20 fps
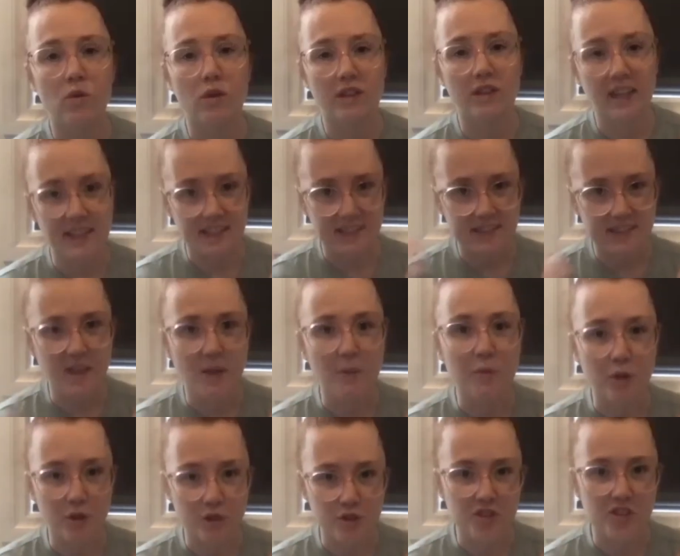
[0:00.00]
like
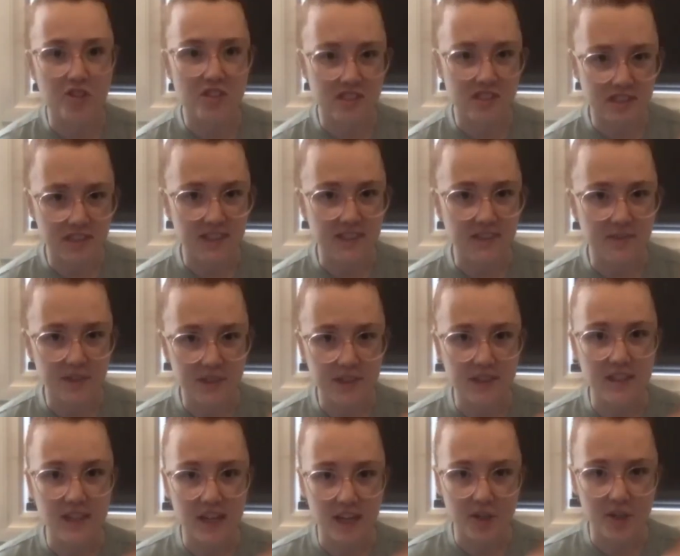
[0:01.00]
subconsciously
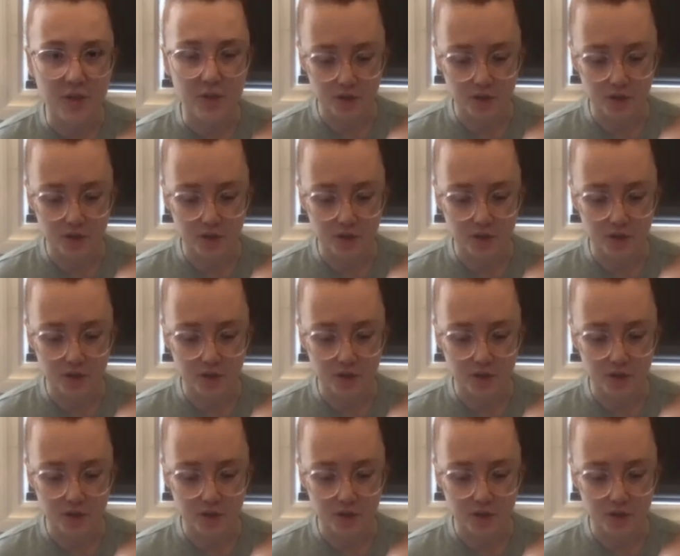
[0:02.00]
within. Yeah, I know what you